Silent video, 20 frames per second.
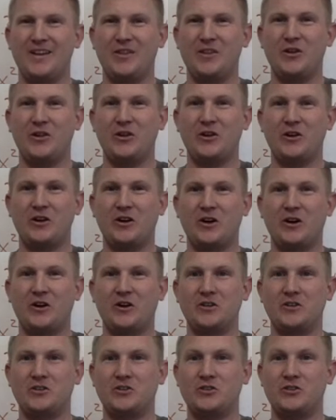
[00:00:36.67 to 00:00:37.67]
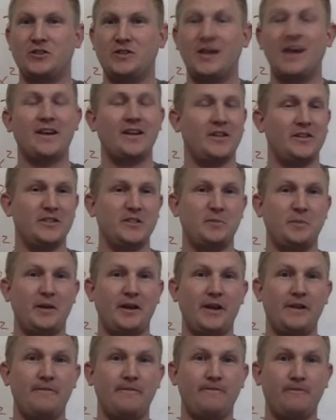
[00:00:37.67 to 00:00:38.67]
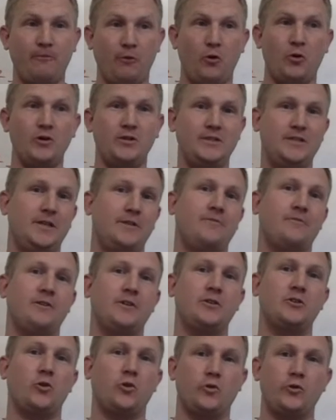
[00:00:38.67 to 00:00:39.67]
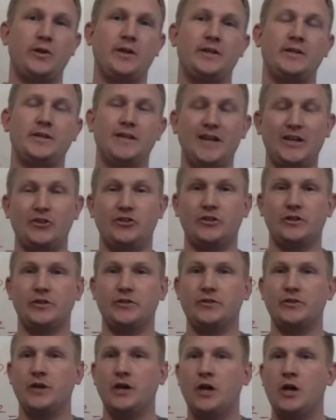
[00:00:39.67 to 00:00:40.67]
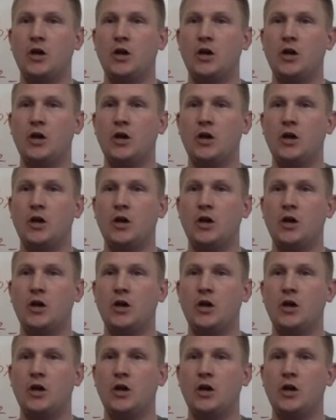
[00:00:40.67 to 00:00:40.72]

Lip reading: there are, technically speaking, four different orientations.